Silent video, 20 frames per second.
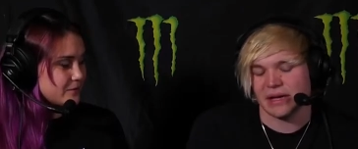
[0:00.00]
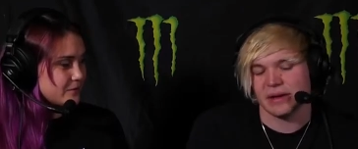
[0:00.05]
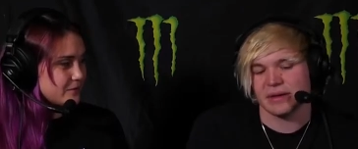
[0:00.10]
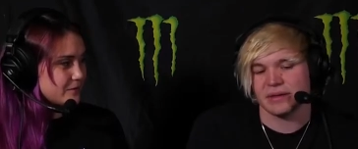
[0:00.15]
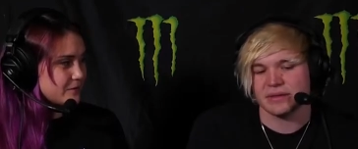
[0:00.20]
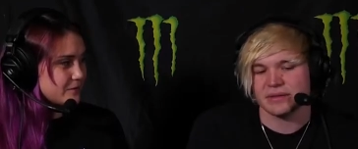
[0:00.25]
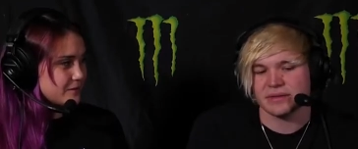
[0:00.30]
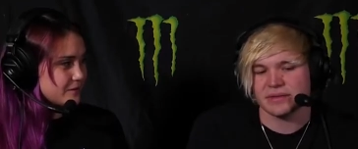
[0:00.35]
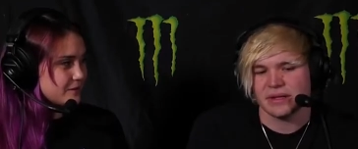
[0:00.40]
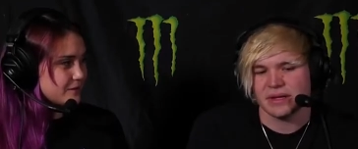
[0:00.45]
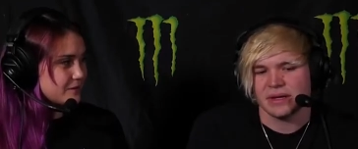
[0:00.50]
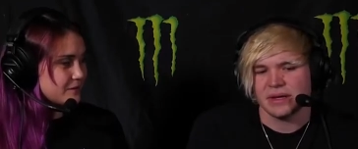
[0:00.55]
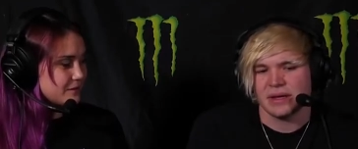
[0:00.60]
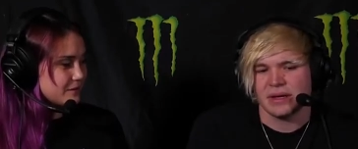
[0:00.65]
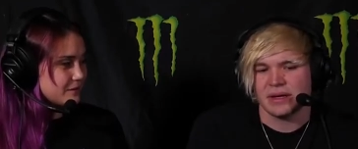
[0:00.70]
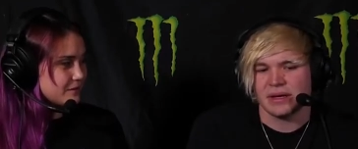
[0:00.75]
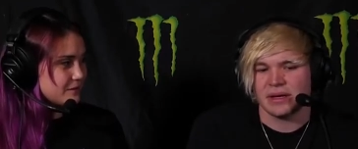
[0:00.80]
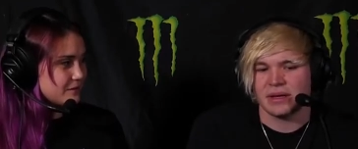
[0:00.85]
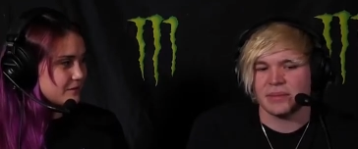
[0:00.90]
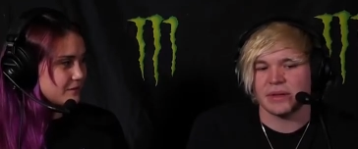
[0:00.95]
Speaker 1: And
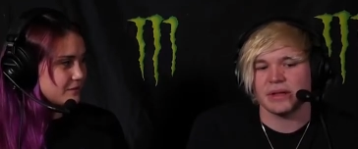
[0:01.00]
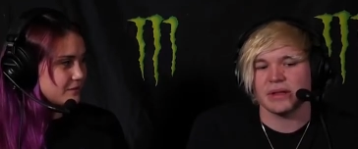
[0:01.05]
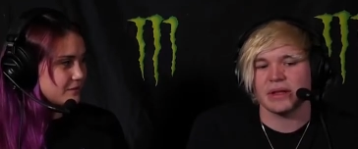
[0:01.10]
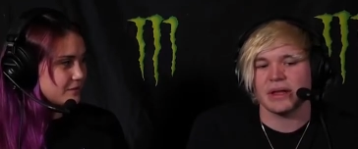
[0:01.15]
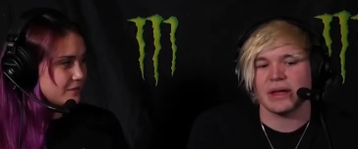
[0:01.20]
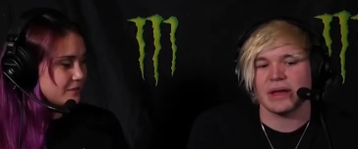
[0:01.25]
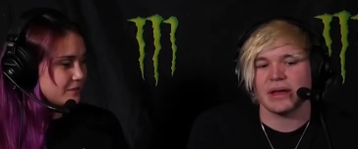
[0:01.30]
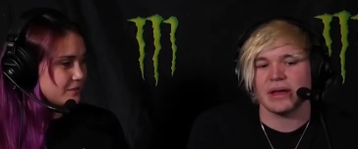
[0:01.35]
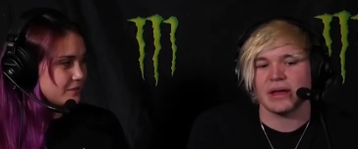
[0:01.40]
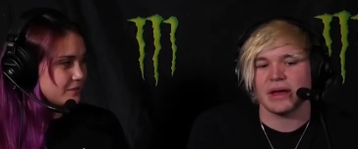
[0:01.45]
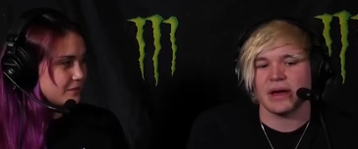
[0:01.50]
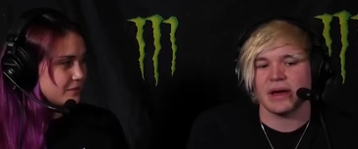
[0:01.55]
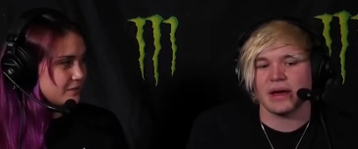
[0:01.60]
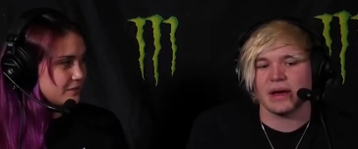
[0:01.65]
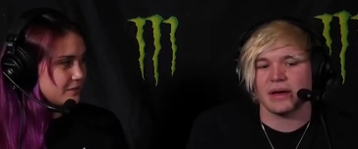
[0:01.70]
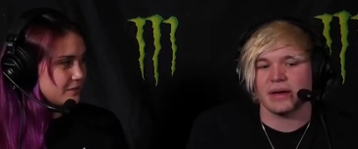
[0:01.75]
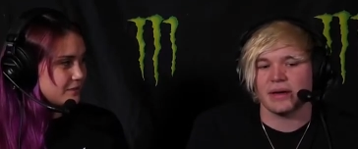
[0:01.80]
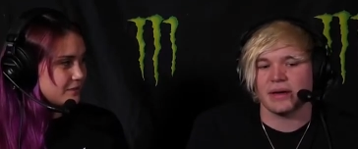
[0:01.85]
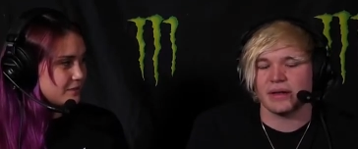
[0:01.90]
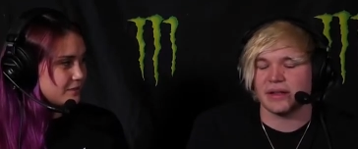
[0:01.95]
I mean, uh,
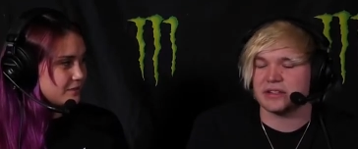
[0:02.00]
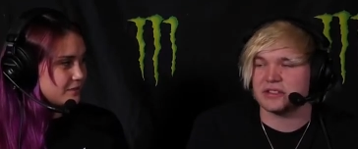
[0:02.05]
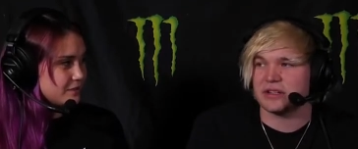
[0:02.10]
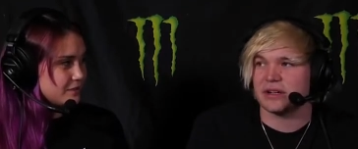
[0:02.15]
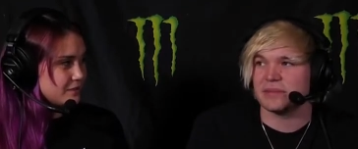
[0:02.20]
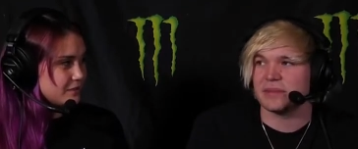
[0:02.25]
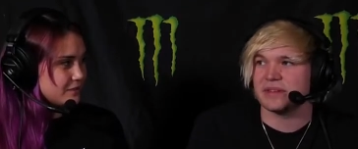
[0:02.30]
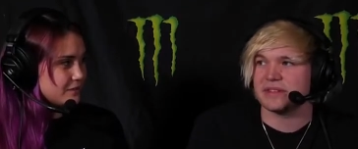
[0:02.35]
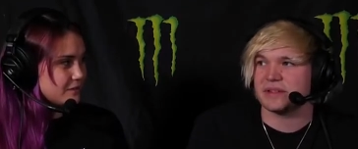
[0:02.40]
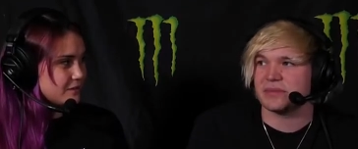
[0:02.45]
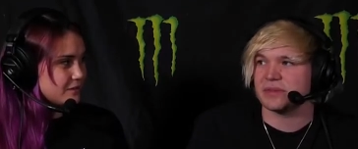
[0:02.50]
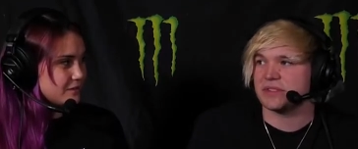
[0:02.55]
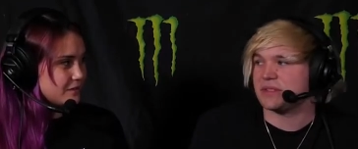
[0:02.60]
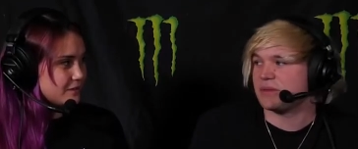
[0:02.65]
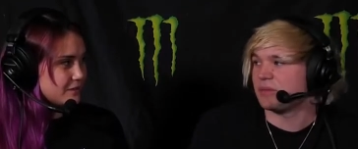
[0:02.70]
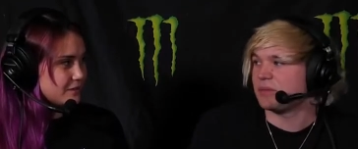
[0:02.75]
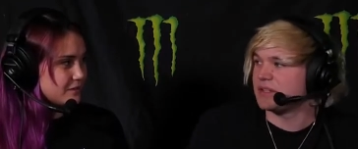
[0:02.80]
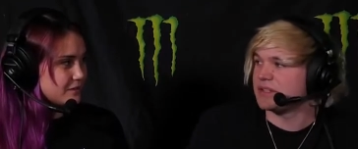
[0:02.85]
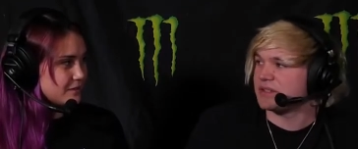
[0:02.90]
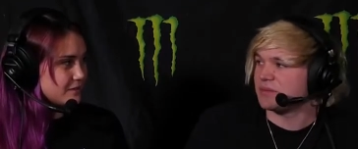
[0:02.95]
electronic music was
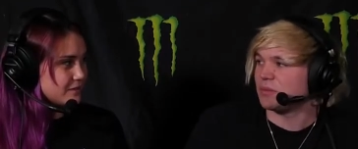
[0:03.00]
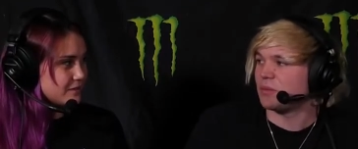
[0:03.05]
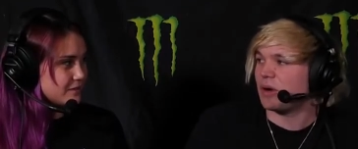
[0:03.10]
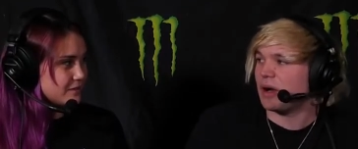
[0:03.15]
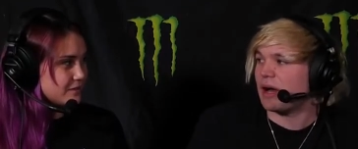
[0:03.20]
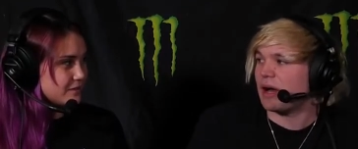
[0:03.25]
the reason